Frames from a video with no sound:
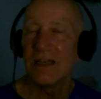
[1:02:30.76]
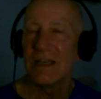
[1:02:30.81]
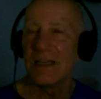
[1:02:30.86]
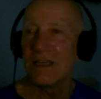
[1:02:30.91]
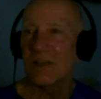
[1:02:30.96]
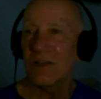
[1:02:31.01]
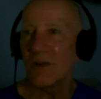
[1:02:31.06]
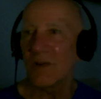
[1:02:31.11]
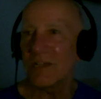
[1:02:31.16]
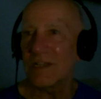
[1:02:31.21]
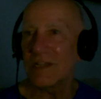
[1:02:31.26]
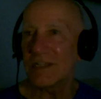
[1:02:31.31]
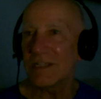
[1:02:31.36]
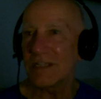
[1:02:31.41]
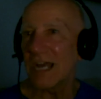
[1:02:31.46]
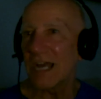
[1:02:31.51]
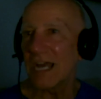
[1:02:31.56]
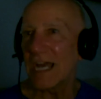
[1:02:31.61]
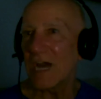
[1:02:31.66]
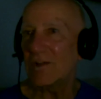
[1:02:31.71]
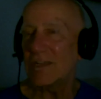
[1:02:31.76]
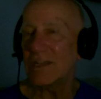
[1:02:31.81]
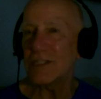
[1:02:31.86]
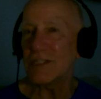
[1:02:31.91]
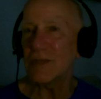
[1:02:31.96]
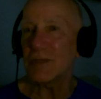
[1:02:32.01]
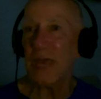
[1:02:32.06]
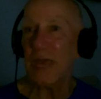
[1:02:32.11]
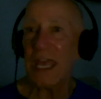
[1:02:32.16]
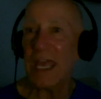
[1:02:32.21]
going to die out in
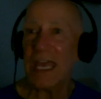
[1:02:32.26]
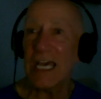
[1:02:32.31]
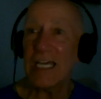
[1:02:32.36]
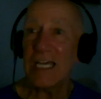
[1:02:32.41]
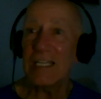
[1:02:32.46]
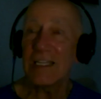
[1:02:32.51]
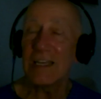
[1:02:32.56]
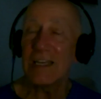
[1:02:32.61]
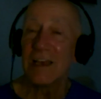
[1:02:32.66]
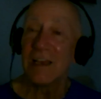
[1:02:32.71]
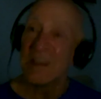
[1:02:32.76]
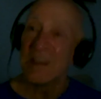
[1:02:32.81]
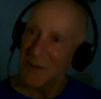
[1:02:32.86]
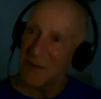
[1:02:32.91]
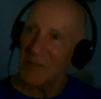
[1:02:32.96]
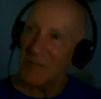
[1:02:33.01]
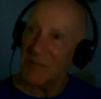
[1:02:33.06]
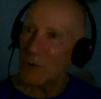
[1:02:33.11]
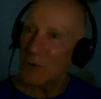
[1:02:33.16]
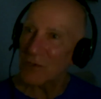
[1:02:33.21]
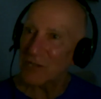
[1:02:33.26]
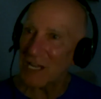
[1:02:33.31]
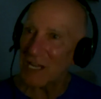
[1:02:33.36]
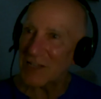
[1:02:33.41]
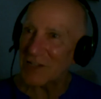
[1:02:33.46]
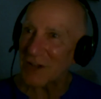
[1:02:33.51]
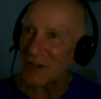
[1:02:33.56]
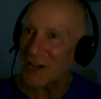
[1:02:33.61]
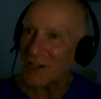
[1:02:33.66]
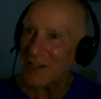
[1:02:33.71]
Japan before J
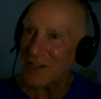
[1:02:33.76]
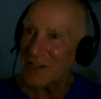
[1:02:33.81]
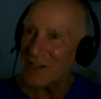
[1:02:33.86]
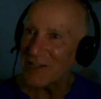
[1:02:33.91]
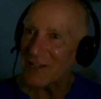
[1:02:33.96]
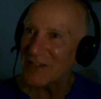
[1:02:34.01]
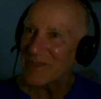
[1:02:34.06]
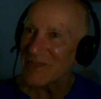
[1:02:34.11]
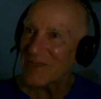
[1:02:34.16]
stock does?